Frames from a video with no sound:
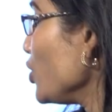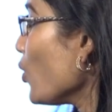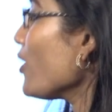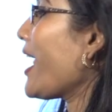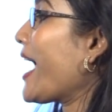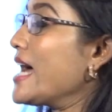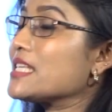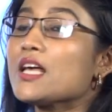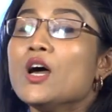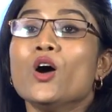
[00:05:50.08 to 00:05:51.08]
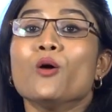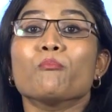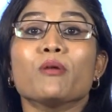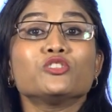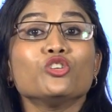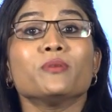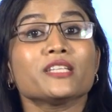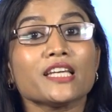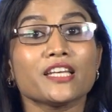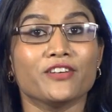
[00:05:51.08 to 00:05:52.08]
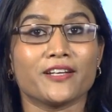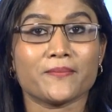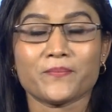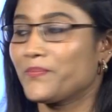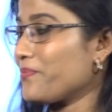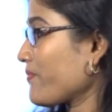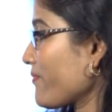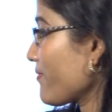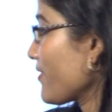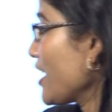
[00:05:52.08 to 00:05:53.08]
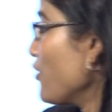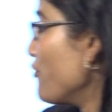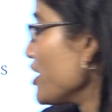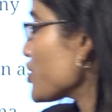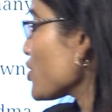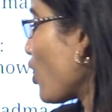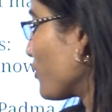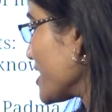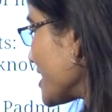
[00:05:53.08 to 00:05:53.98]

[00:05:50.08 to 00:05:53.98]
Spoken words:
known as Madhumati River. Which of the